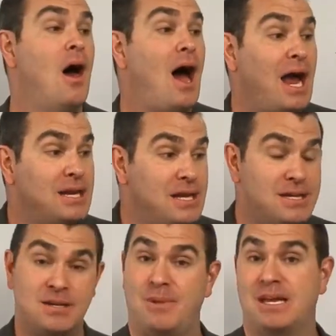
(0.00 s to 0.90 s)
I
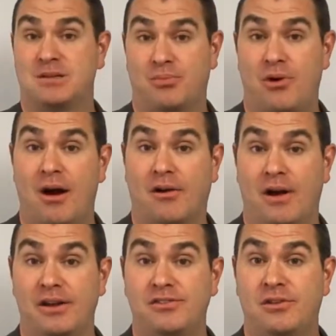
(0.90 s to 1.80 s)
need to make some
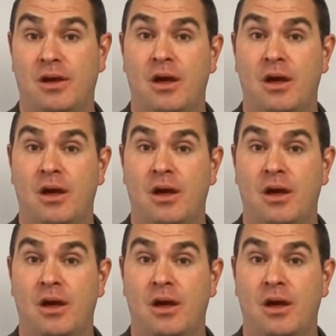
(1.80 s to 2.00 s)
progress.